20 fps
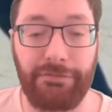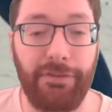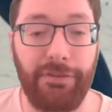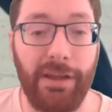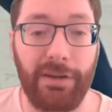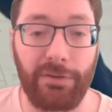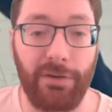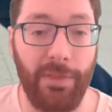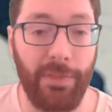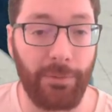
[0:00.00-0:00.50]

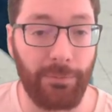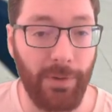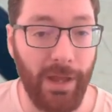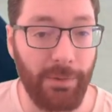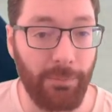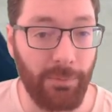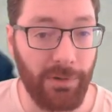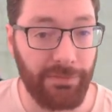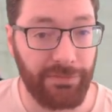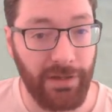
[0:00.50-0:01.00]
fighter on the
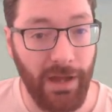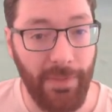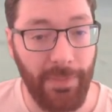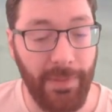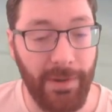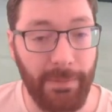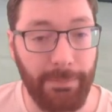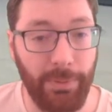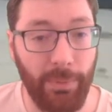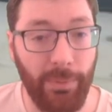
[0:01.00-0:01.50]
right would have gotten
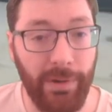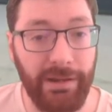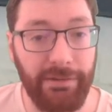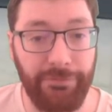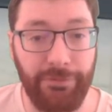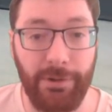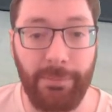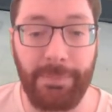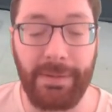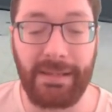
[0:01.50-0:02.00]
their point
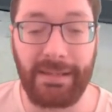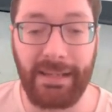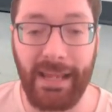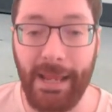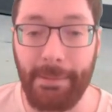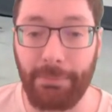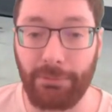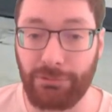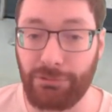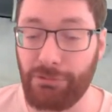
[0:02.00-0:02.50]
for being
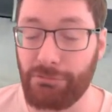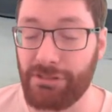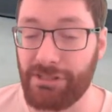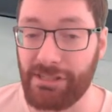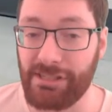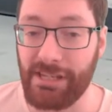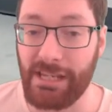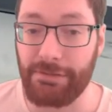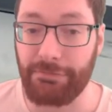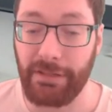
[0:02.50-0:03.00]
able to
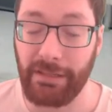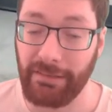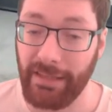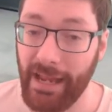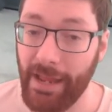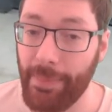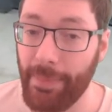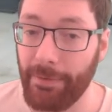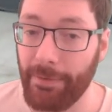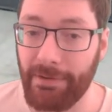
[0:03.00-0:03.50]
successfully
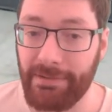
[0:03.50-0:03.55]
land their